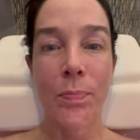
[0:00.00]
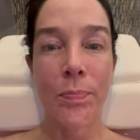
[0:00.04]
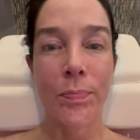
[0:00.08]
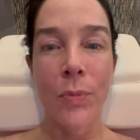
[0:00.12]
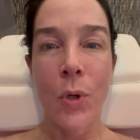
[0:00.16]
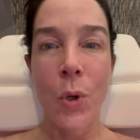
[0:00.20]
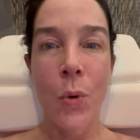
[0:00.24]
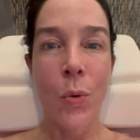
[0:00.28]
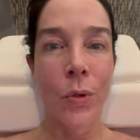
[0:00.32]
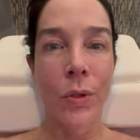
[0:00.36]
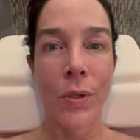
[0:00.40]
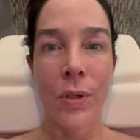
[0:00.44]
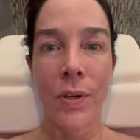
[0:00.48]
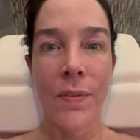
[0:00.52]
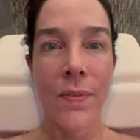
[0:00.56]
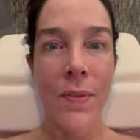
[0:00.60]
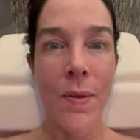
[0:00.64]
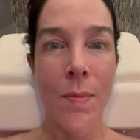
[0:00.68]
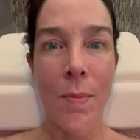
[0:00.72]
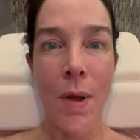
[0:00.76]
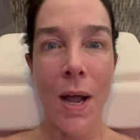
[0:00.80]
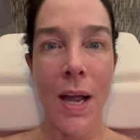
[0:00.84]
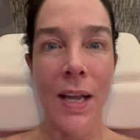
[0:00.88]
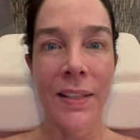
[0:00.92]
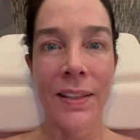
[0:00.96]
corner of the
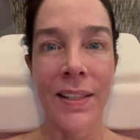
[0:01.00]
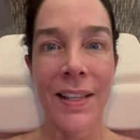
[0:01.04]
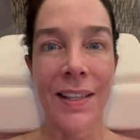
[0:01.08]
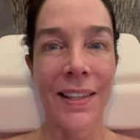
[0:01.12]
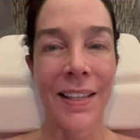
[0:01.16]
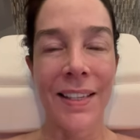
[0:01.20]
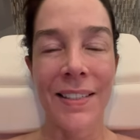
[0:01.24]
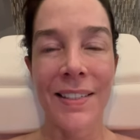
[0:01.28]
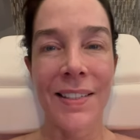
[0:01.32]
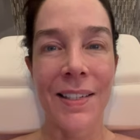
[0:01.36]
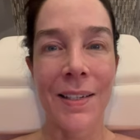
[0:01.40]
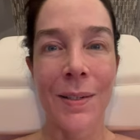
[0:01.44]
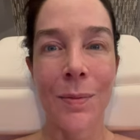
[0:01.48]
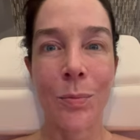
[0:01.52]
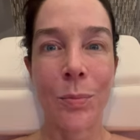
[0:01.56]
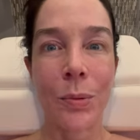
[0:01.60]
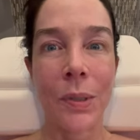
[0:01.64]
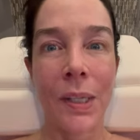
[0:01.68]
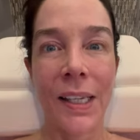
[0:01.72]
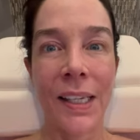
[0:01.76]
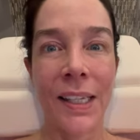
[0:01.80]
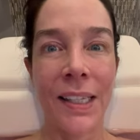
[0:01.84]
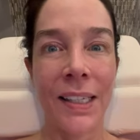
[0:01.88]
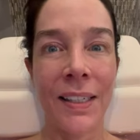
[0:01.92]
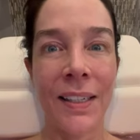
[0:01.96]
mind that likes to
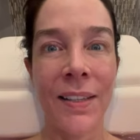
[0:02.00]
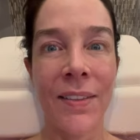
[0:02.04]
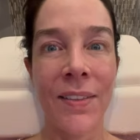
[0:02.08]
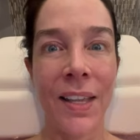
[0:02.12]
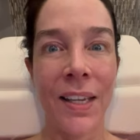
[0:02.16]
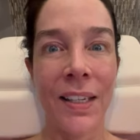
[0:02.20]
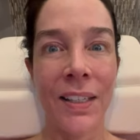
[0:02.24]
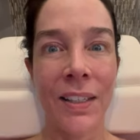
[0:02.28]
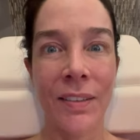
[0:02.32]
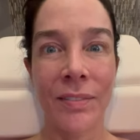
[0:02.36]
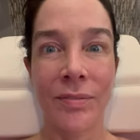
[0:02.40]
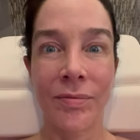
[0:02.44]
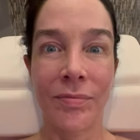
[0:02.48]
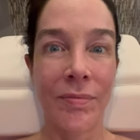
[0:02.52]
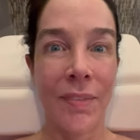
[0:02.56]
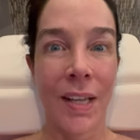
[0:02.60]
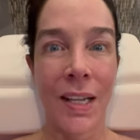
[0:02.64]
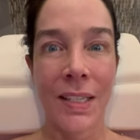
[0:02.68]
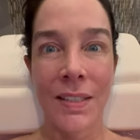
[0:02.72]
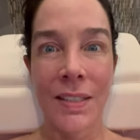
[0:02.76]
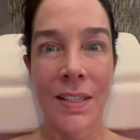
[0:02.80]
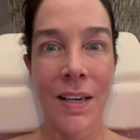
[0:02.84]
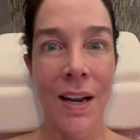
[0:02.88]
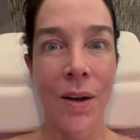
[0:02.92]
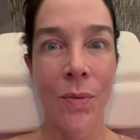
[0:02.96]
complain, and then
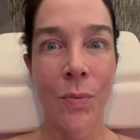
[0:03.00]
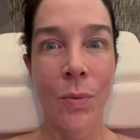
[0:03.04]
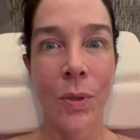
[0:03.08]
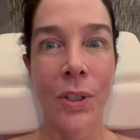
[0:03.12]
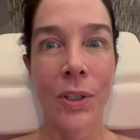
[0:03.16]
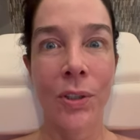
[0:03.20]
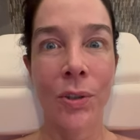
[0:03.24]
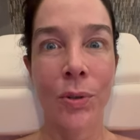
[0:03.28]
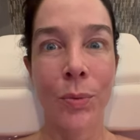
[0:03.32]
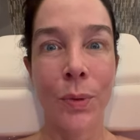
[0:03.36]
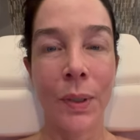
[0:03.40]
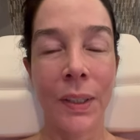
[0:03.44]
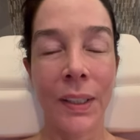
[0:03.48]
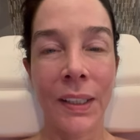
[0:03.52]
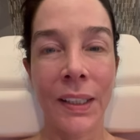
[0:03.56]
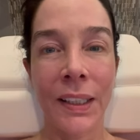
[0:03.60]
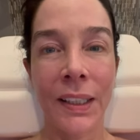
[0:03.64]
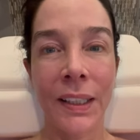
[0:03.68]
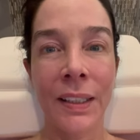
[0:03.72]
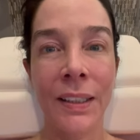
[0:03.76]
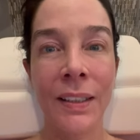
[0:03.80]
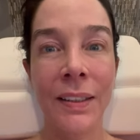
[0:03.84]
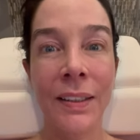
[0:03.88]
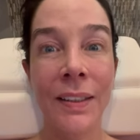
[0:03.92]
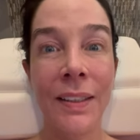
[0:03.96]
that's not what you
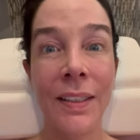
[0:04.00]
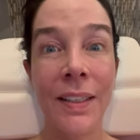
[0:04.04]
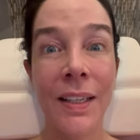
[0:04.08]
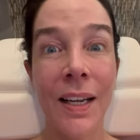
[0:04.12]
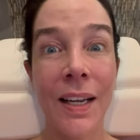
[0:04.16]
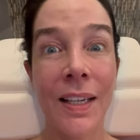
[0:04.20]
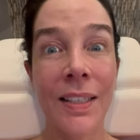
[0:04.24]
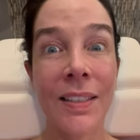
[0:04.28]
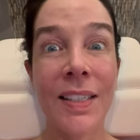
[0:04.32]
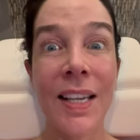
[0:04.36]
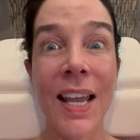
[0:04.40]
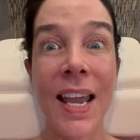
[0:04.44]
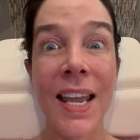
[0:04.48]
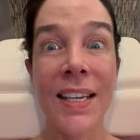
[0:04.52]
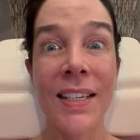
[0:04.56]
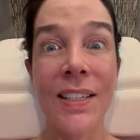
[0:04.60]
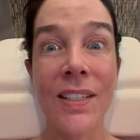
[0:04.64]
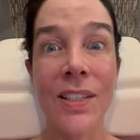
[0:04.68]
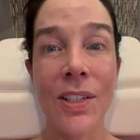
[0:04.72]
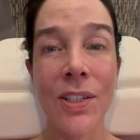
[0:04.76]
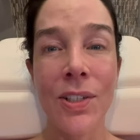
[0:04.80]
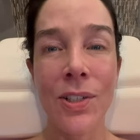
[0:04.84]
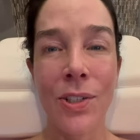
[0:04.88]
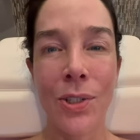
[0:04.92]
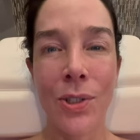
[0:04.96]
really
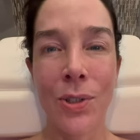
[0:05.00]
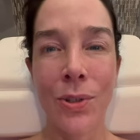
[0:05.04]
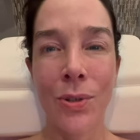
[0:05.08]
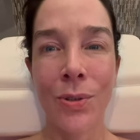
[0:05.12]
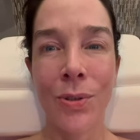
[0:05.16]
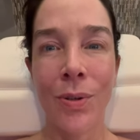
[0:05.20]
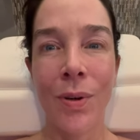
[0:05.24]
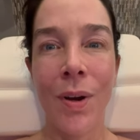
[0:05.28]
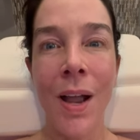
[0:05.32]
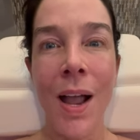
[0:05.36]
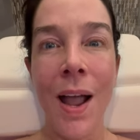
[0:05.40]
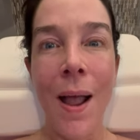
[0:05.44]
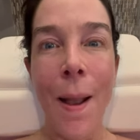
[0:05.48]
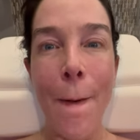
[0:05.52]
attend to.